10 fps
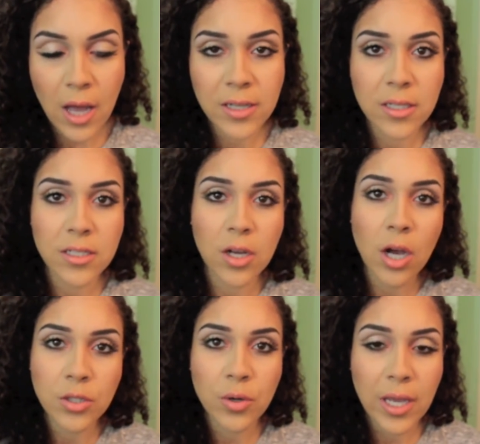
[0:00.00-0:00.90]
Anastasia
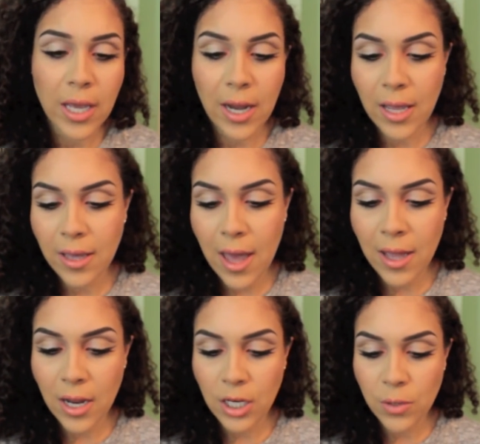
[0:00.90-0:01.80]
contour kit
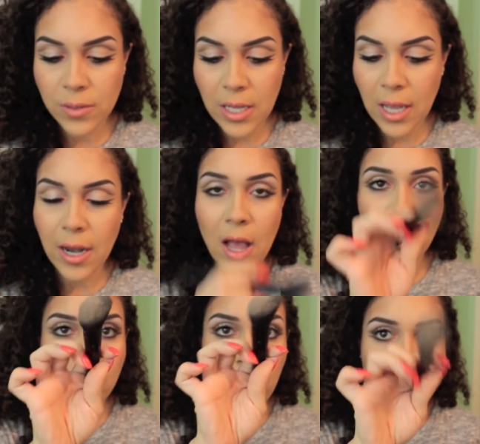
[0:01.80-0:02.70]
again and using an
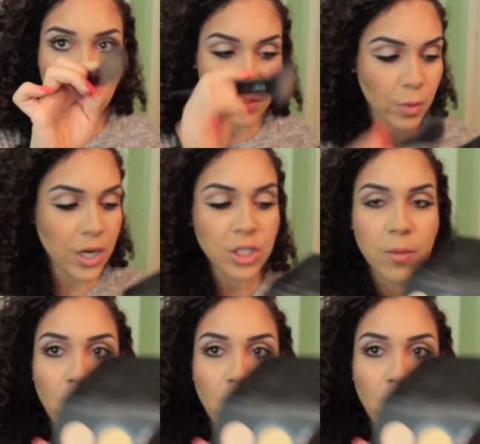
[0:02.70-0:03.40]
e.l.f. angled brush, and